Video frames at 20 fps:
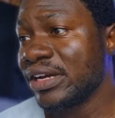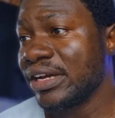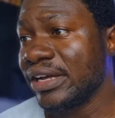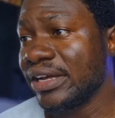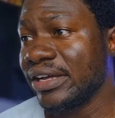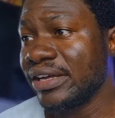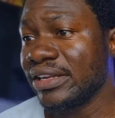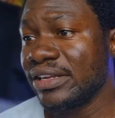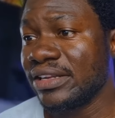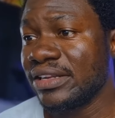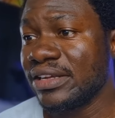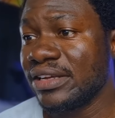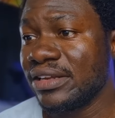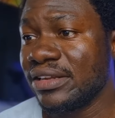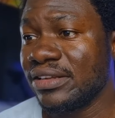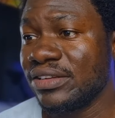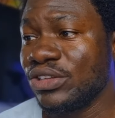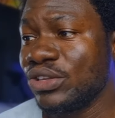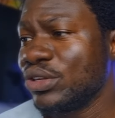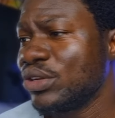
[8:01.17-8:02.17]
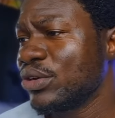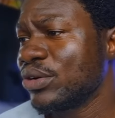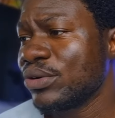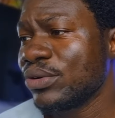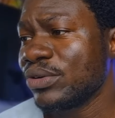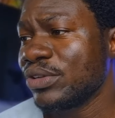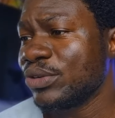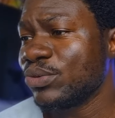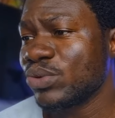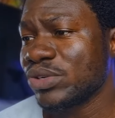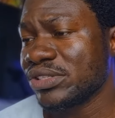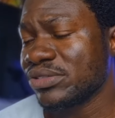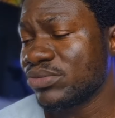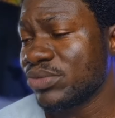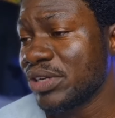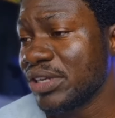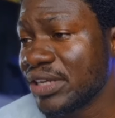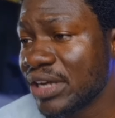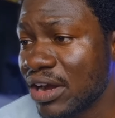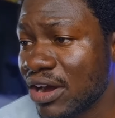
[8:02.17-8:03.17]
And then, you know, it was
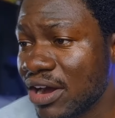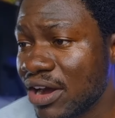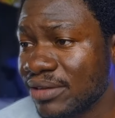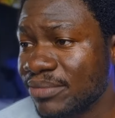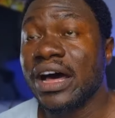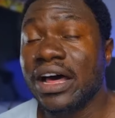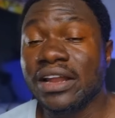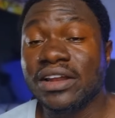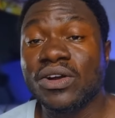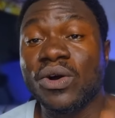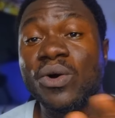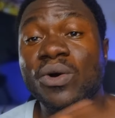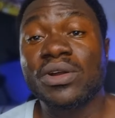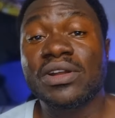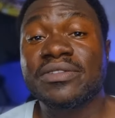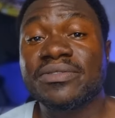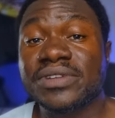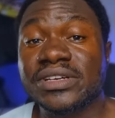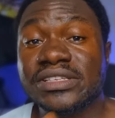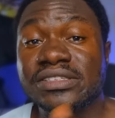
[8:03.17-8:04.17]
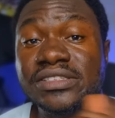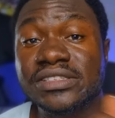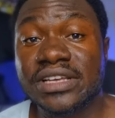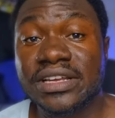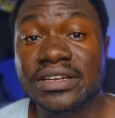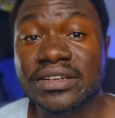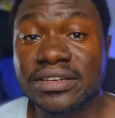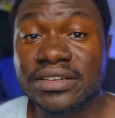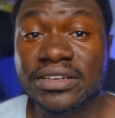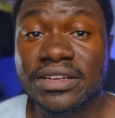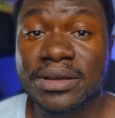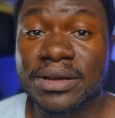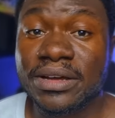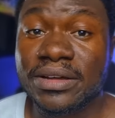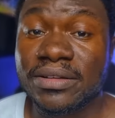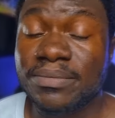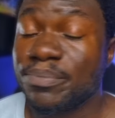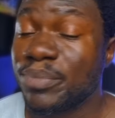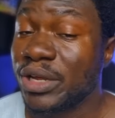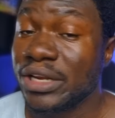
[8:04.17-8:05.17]
really hard. And all of a sudden,
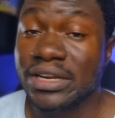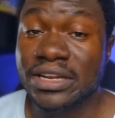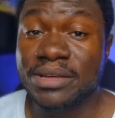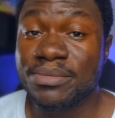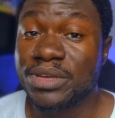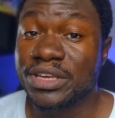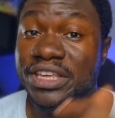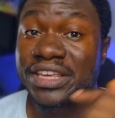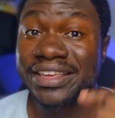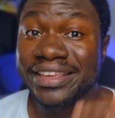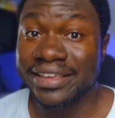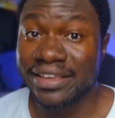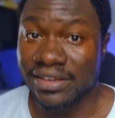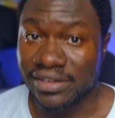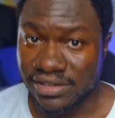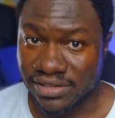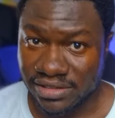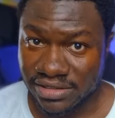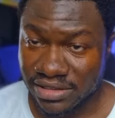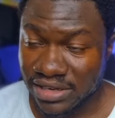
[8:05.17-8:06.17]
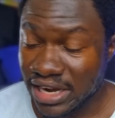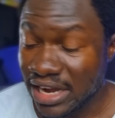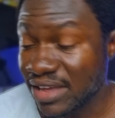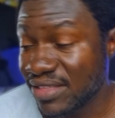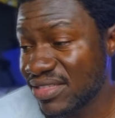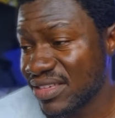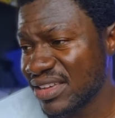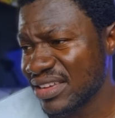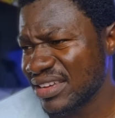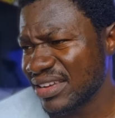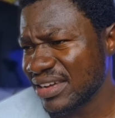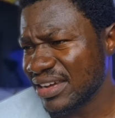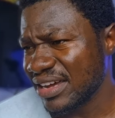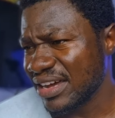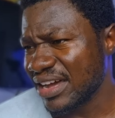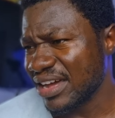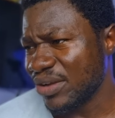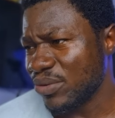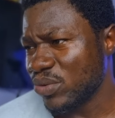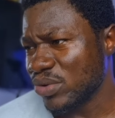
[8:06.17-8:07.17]
the pandemic hit. I think
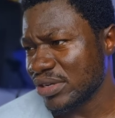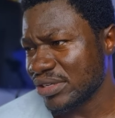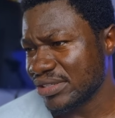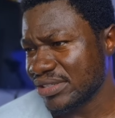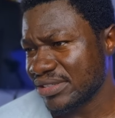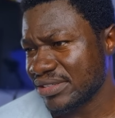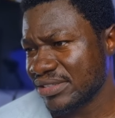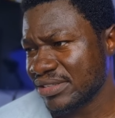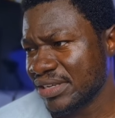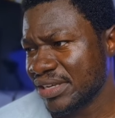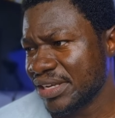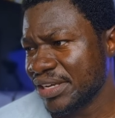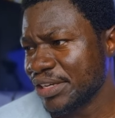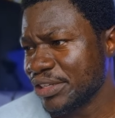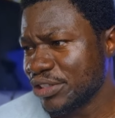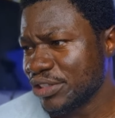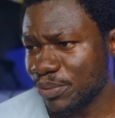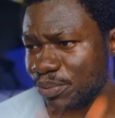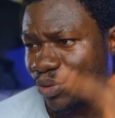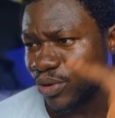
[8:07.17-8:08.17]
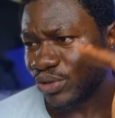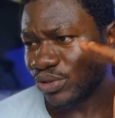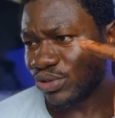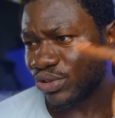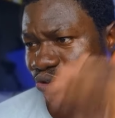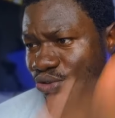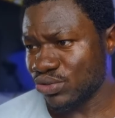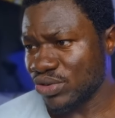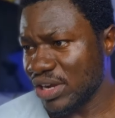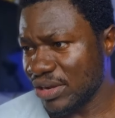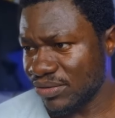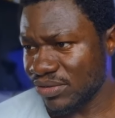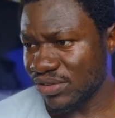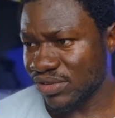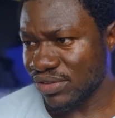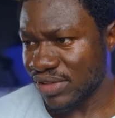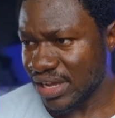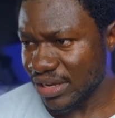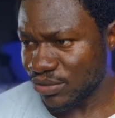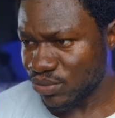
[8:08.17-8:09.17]
I was supposed to travel
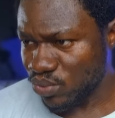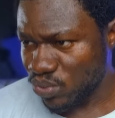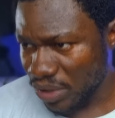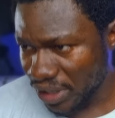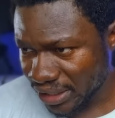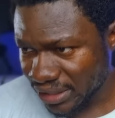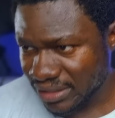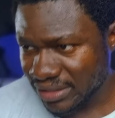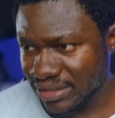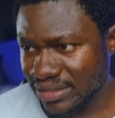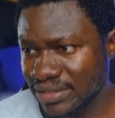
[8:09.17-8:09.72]
that week.